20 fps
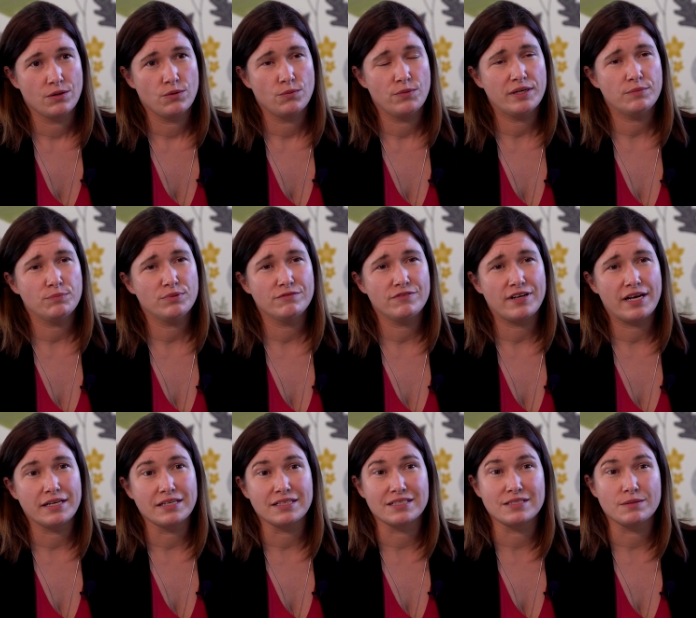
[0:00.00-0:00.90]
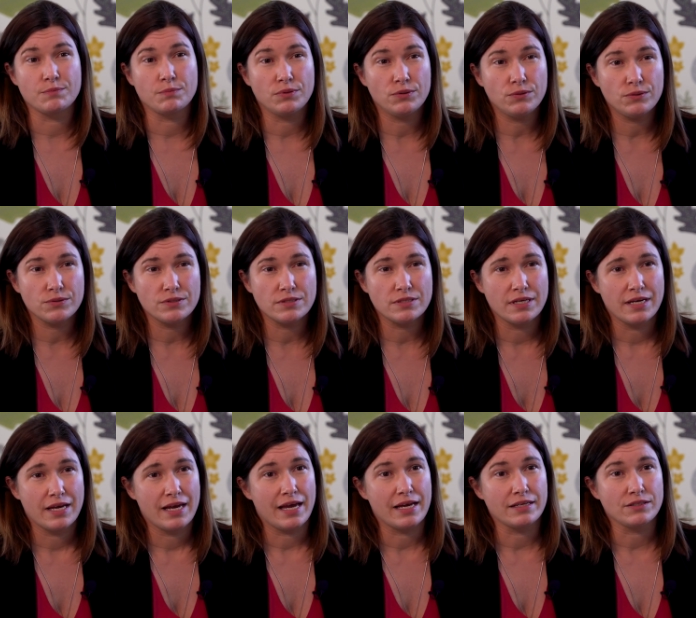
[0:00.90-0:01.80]
We are providing support
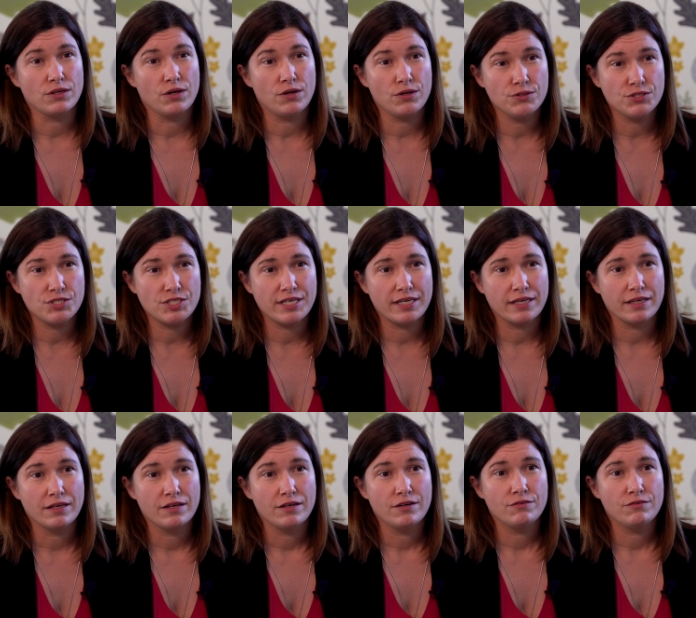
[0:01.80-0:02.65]
and coaching